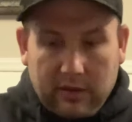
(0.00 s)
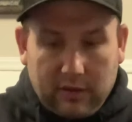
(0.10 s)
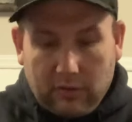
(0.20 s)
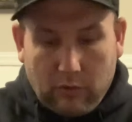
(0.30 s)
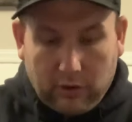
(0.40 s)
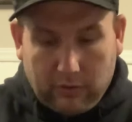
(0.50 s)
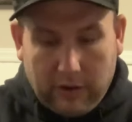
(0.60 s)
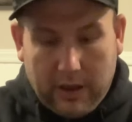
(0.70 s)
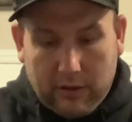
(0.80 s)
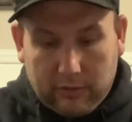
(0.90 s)
all
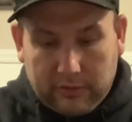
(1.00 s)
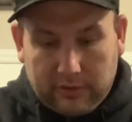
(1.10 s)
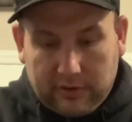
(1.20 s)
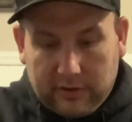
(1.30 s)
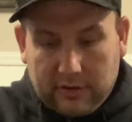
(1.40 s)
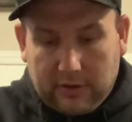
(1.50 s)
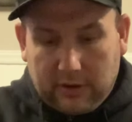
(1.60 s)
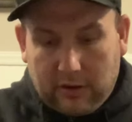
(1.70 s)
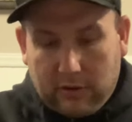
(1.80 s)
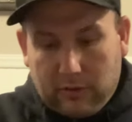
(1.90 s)
around, you
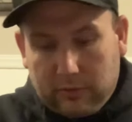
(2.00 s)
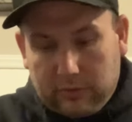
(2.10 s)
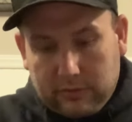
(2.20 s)
know,